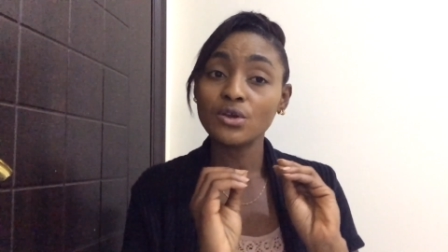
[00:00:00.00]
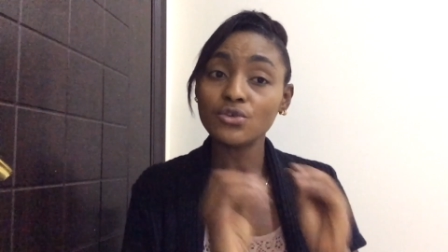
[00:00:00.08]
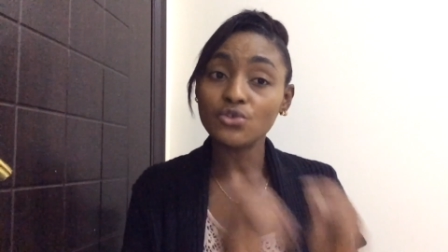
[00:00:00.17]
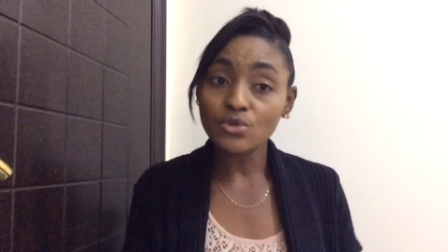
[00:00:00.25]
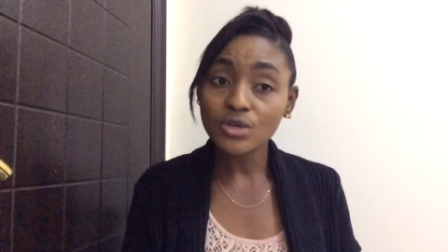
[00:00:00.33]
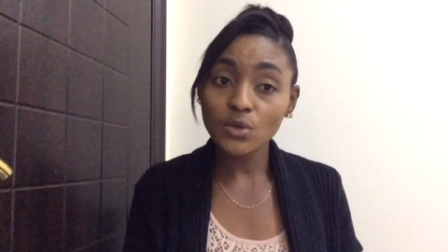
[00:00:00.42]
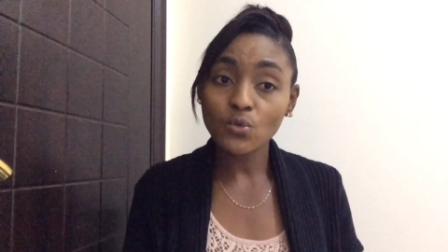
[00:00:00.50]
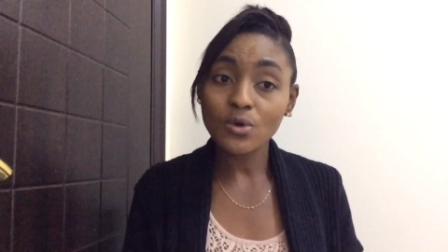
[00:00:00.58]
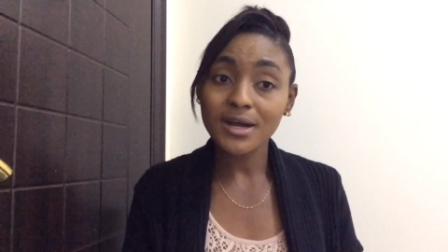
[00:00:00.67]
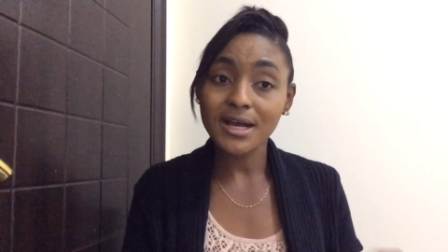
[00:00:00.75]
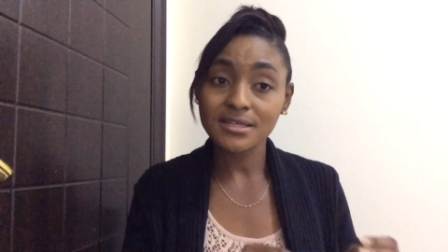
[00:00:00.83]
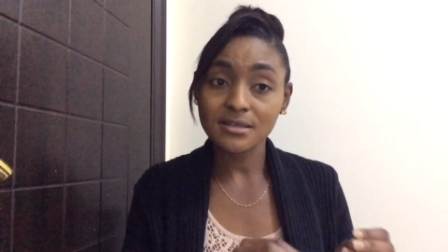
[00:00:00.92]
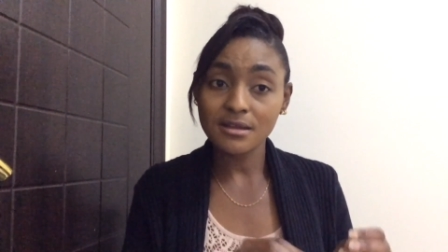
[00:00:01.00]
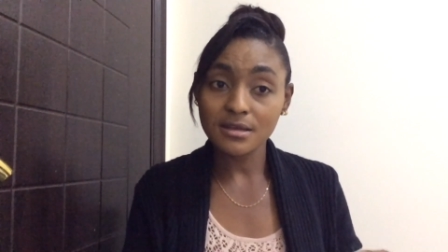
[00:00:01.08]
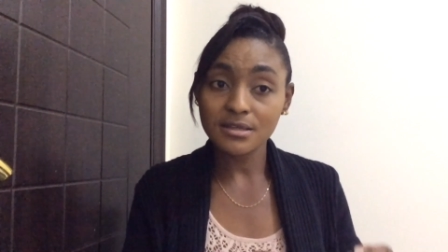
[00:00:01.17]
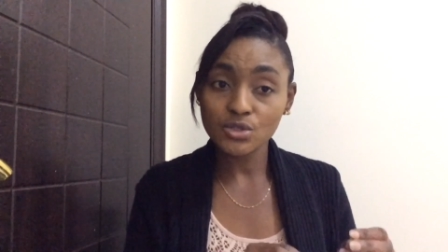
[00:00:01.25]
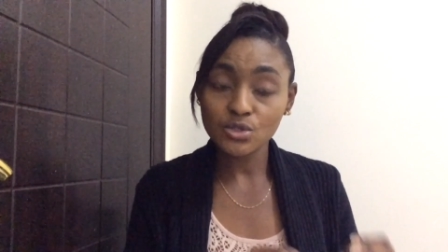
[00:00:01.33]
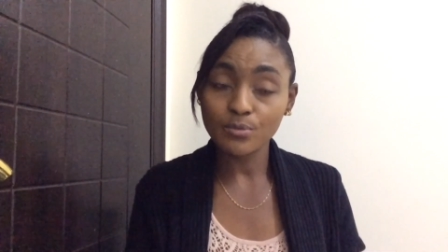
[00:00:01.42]
you can work as a
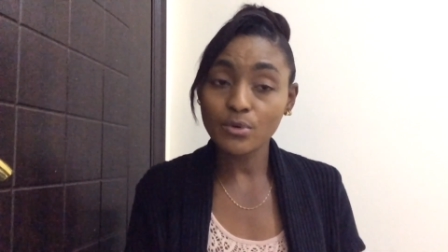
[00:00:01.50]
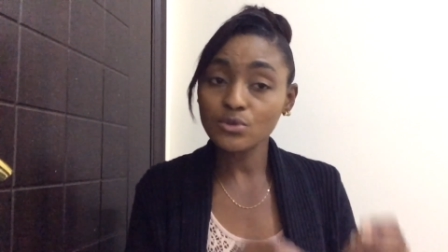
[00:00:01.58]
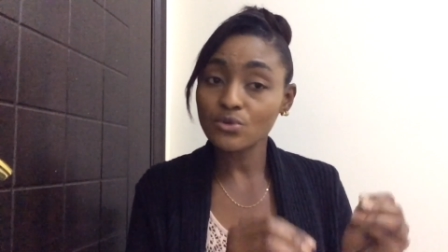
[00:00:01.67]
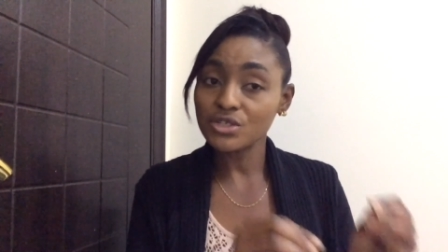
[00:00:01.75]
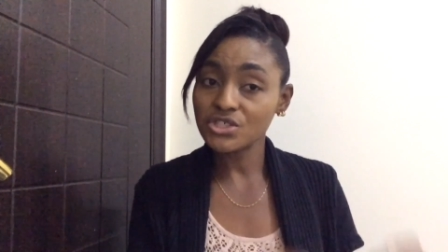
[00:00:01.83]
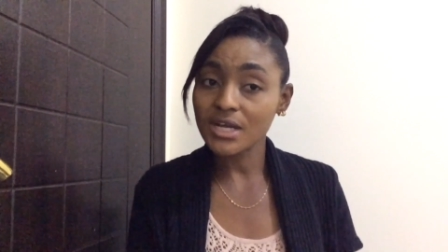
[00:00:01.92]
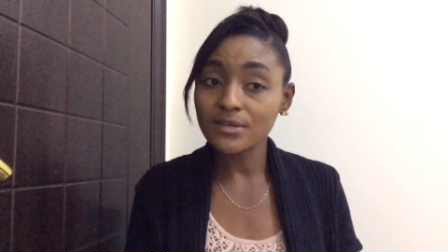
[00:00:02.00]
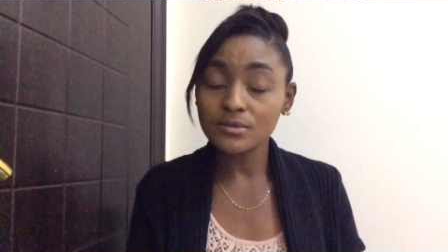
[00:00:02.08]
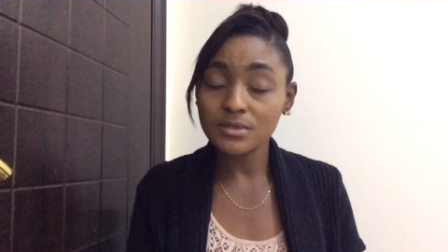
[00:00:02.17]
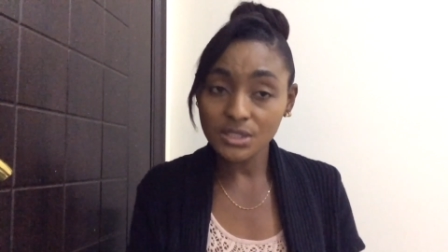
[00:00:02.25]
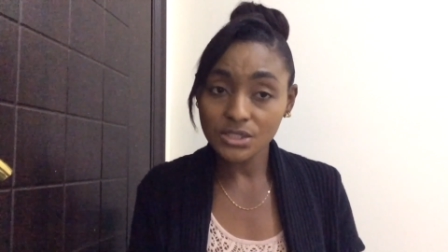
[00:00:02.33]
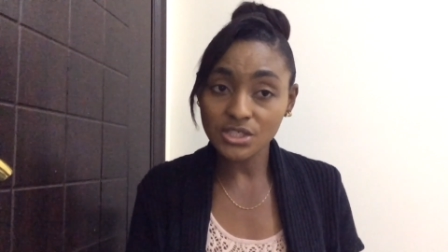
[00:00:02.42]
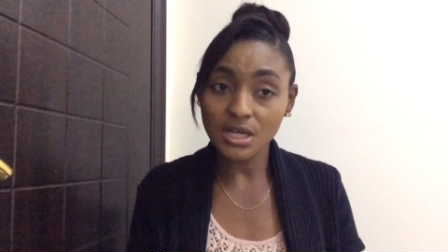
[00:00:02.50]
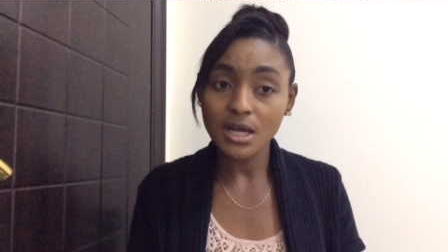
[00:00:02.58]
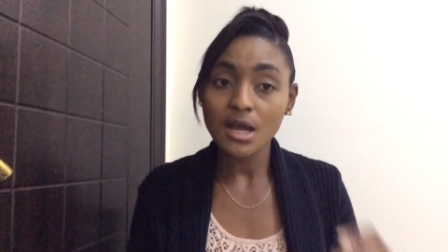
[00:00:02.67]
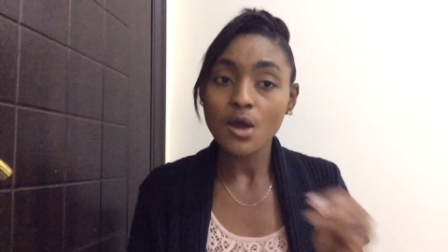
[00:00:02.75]
learning support or a shadow teacher.